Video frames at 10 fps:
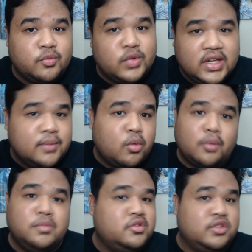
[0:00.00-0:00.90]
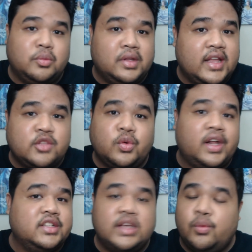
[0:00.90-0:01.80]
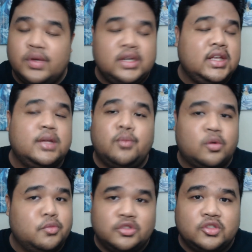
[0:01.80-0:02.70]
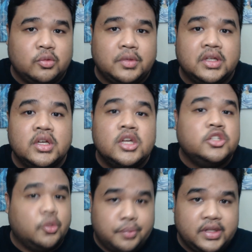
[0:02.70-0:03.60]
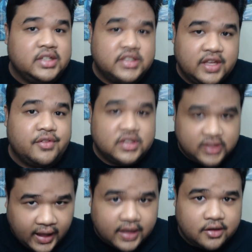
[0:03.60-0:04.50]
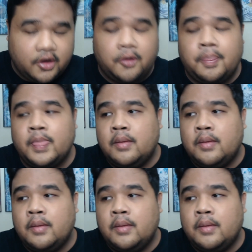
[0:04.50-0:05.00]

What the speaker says: We need more Mutsumi. That's what I say. We need more Mutsumi. So please give us that, you know.